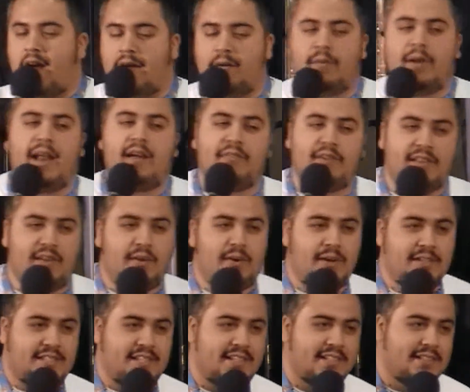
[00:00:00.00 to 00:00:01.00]
whatever the
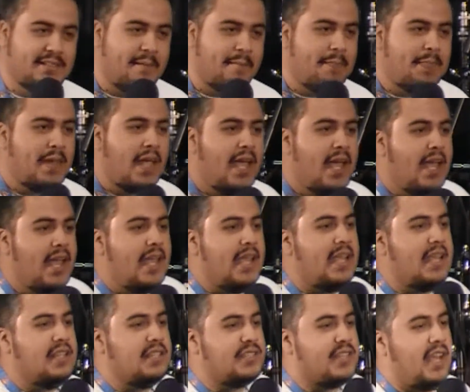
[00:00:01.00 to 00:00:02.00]
noise is,
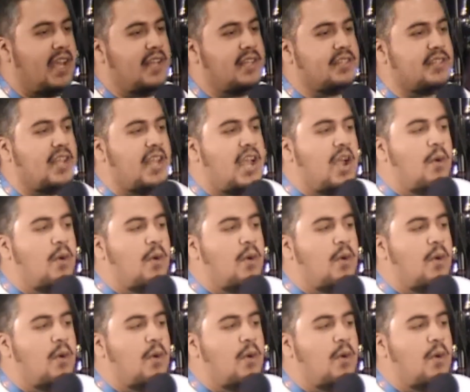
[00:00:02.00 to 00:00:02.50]
he says,